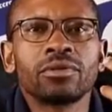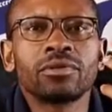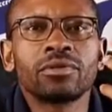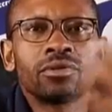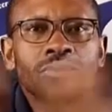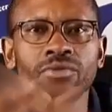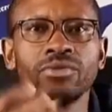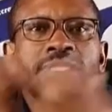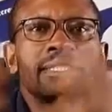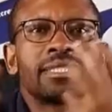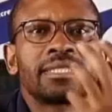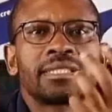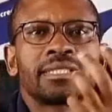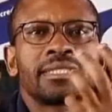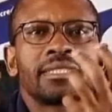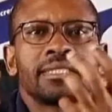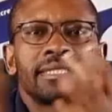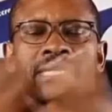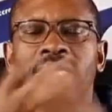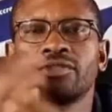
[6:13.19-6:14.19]
goods
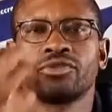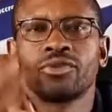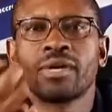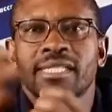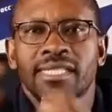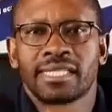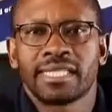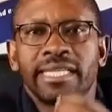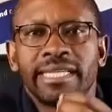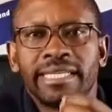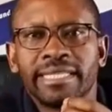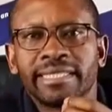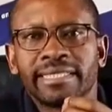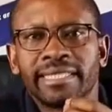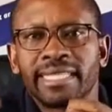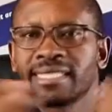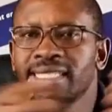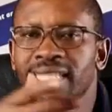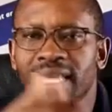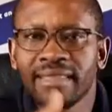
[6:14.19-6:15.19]
that you are selling.
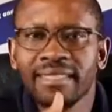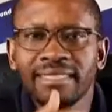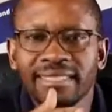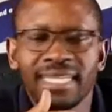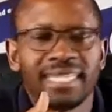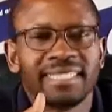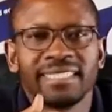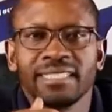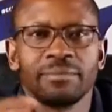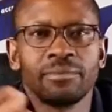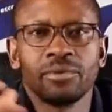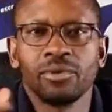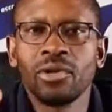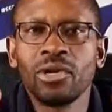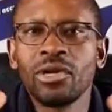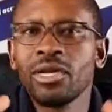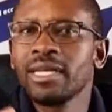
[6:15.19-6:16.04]
There's nothing tangible.